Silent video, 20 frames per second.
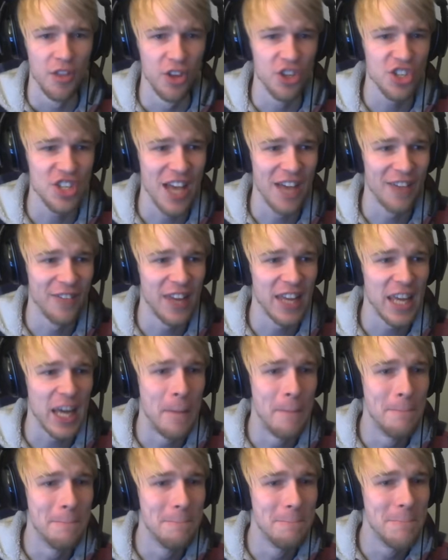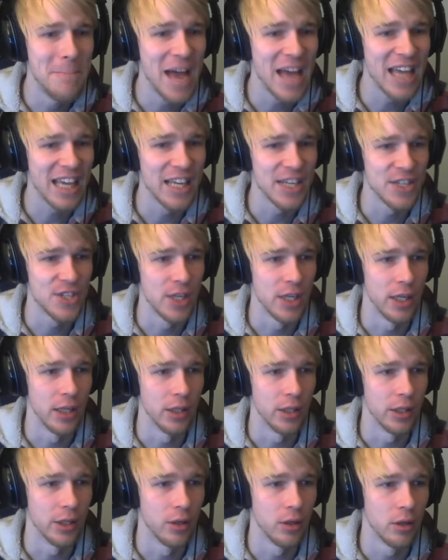They just have like a mega
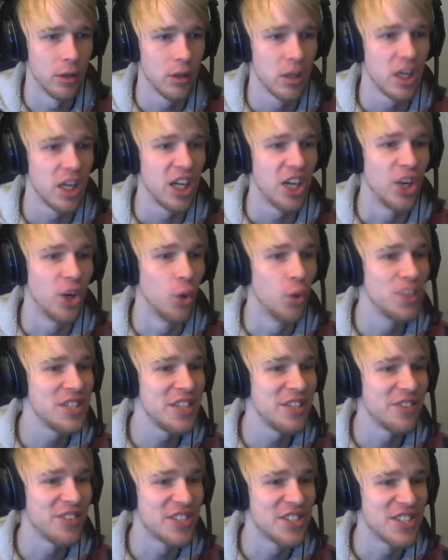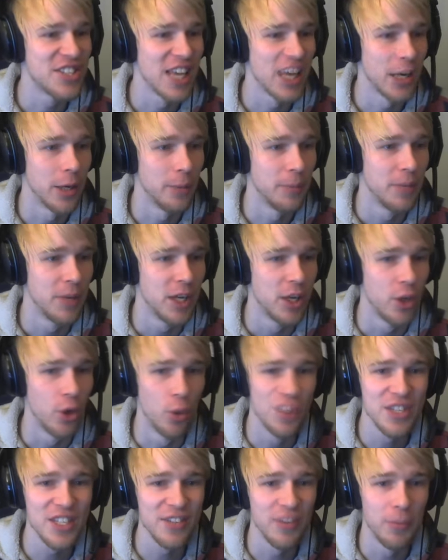sale, you know? No one's even selling them.
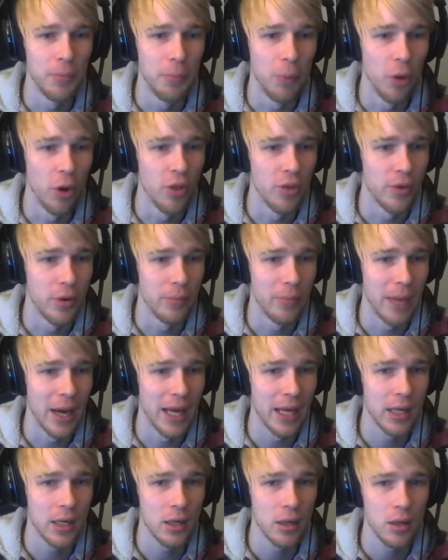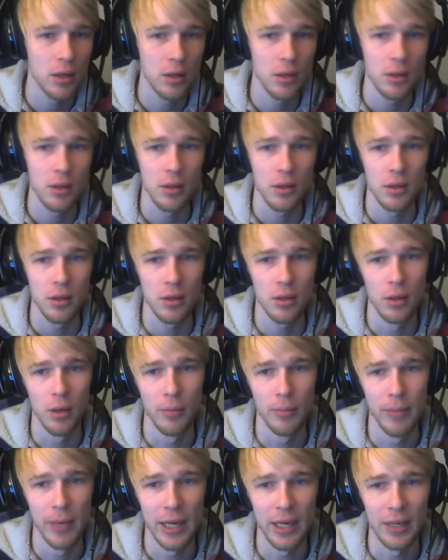No one's even bothering, man.
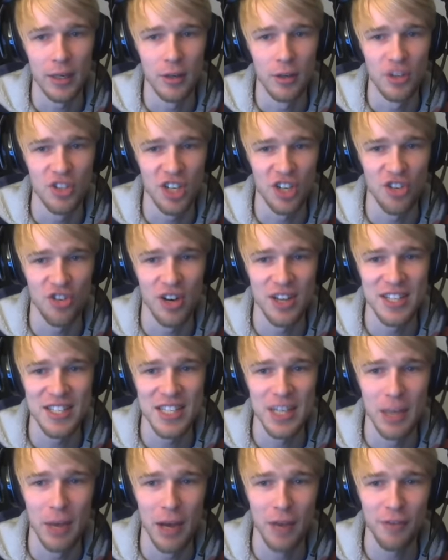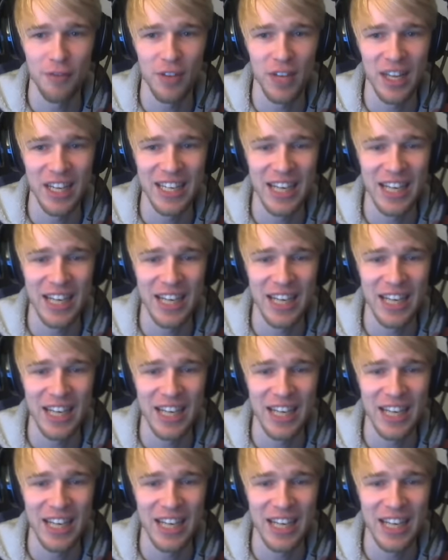Oh my god, should I try and sell mine for